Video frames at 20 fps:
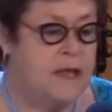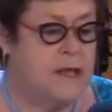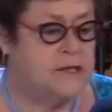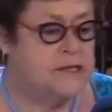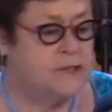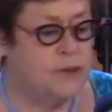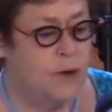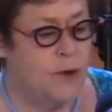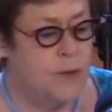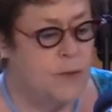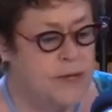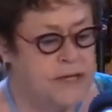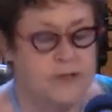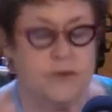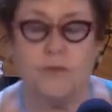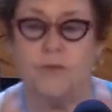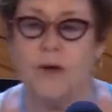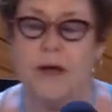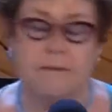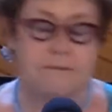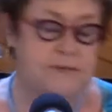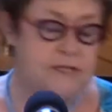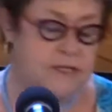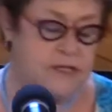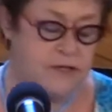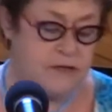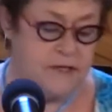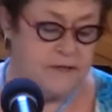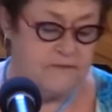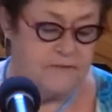So I went to
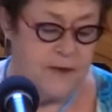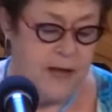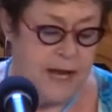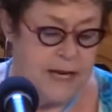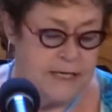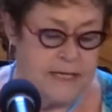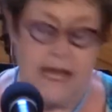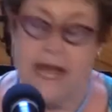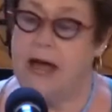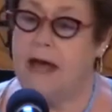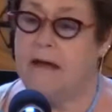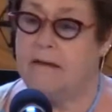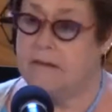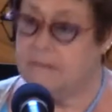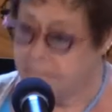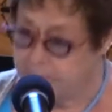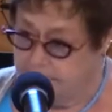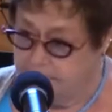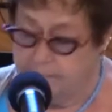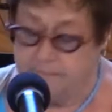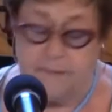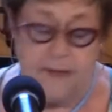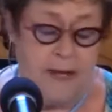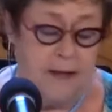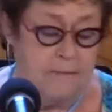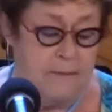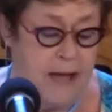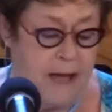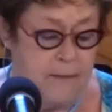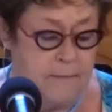Webster to find out
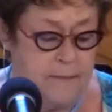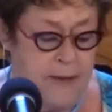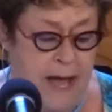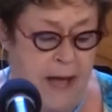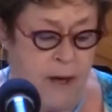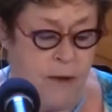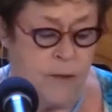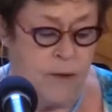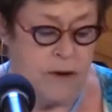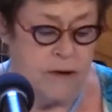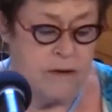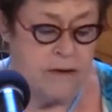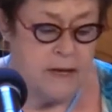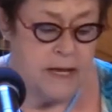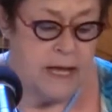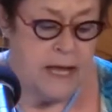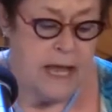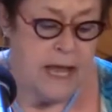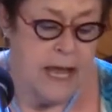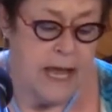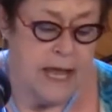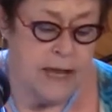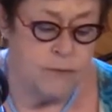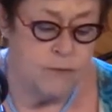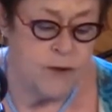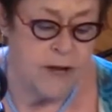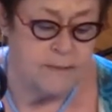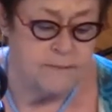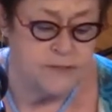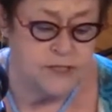about power, and
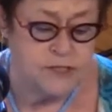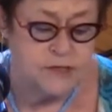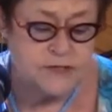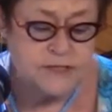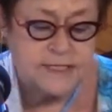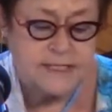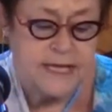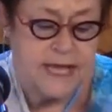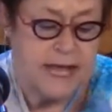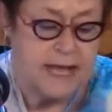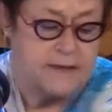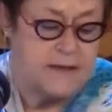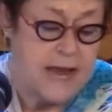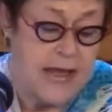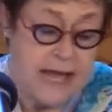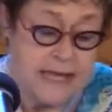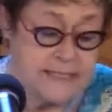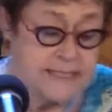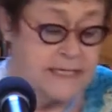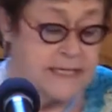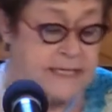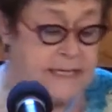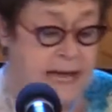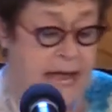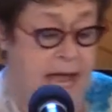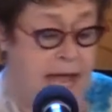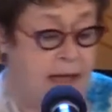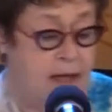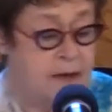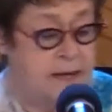Webster said as a
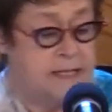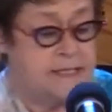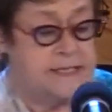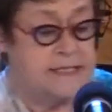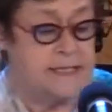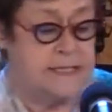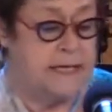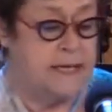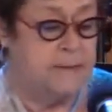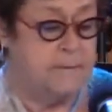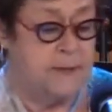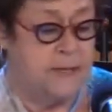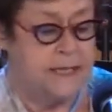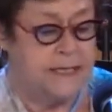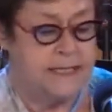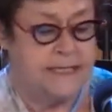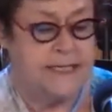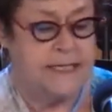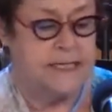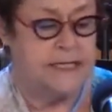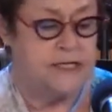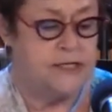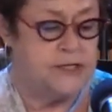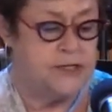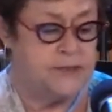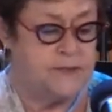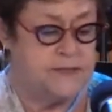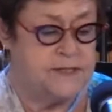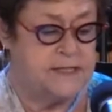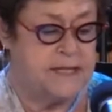noun, it's the ability to
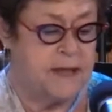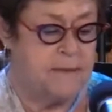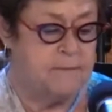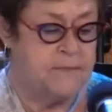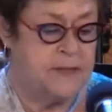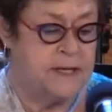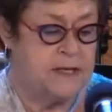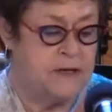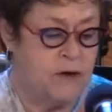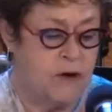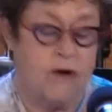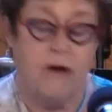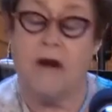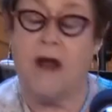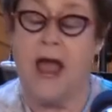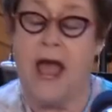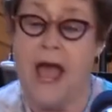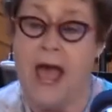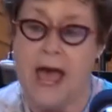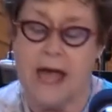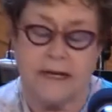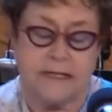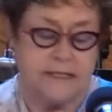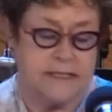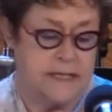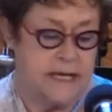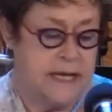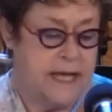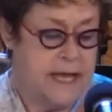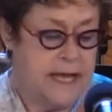do something or act
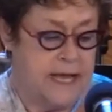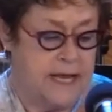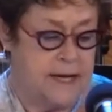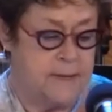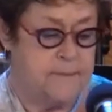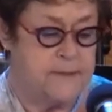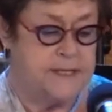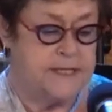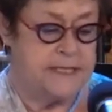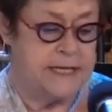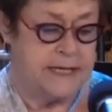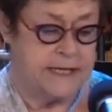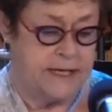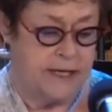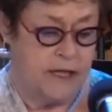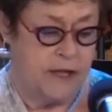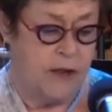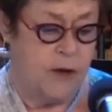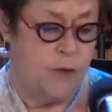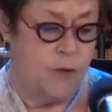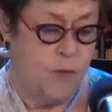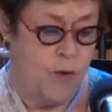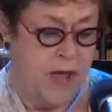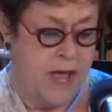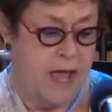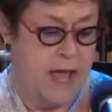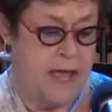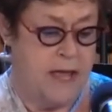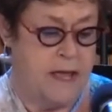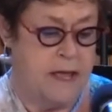in a particular
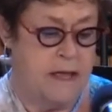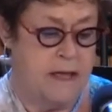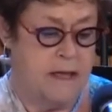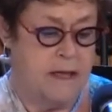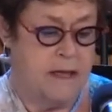way,